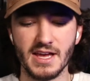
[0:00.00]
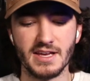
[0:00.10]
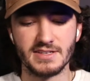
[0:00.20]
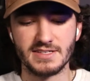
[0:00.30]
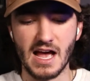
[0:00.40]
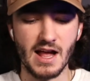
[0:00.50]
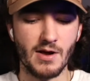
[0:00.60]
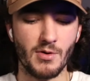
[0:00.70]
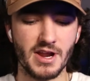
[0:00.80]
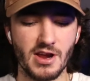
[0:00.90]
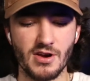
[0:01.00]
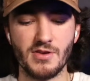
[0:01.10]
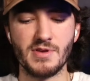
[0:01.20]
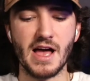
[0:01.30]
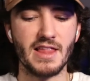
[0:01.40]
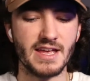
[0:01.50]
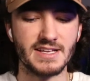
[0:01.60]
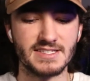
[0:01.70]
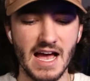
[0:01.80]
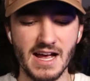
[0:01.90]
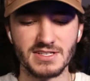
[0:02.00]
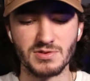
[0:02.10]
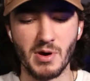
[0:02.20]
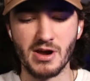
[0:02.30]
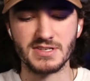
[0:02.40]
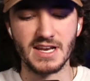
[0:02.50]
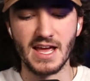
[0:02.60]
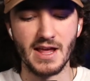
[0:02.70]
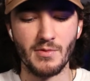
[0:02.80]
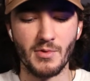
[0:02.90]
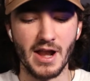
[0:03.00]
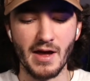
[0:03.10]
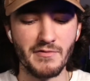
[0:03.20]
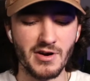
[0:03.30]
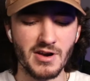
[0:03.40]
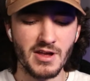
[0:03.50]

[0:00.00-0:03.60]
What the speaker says: Zack, I want to hear you yelling. Zack, swear tonight, whatever.